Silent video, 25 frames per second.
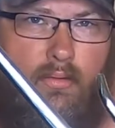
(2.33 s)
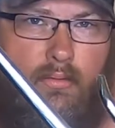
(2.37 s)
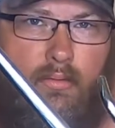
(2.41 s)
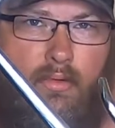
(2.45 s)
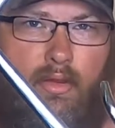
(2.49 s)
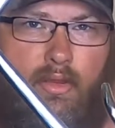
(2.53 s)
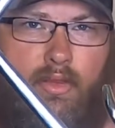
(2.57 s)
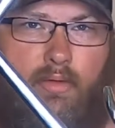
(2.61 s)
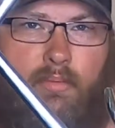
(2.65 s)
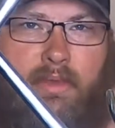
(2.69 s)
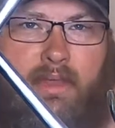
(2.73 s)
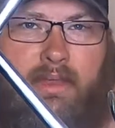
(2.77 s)

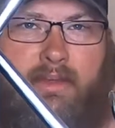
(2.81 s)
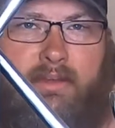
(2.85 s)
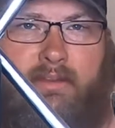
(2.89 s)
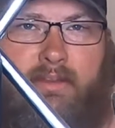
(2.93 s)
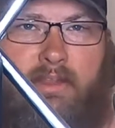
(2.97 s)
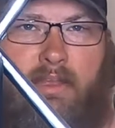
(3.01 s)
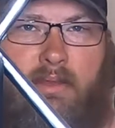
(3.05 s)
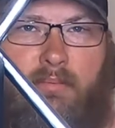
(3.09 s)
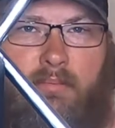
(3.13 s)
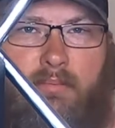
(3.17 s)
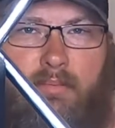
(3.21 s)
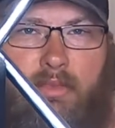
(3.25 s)
Welcome back to
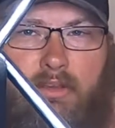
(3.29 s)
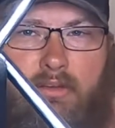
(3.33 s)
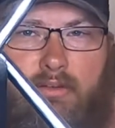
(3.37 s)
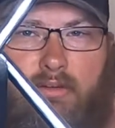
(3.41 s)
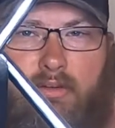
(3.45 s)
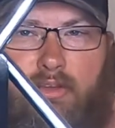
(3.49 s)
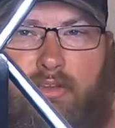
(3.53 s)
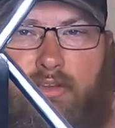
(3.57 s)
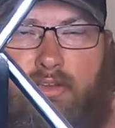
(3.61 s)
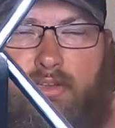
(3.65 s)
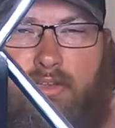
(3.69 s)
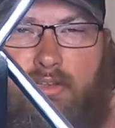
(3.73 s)
That
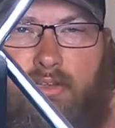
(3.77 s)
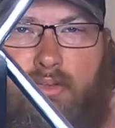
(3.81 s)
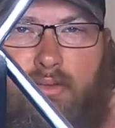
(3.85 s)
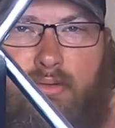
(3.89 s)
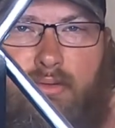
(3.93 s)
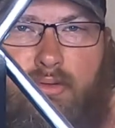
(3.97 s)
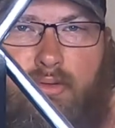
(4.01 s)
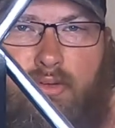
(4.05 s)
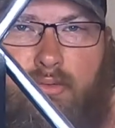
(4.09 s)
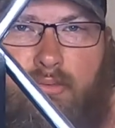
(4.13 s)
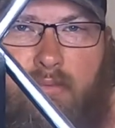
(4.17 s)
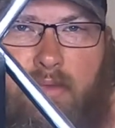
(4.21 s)
Bearded
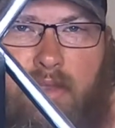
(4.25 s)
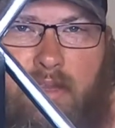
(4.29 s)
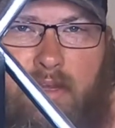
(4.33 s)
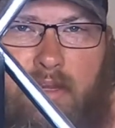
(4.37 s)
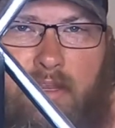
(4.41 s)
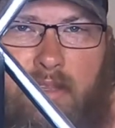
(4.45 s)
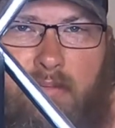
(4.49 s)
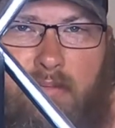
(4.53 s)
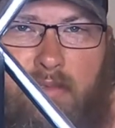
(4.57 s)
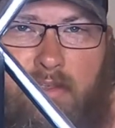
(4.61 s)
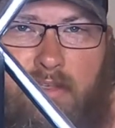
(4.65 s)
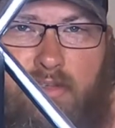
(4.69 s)
Shooter. My
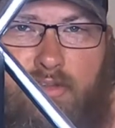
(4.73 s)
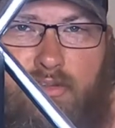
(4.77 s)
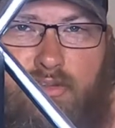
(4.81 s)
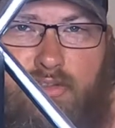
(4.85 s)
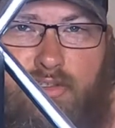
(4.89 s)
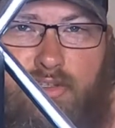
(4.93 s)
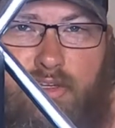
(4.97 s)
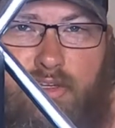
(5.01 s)
name is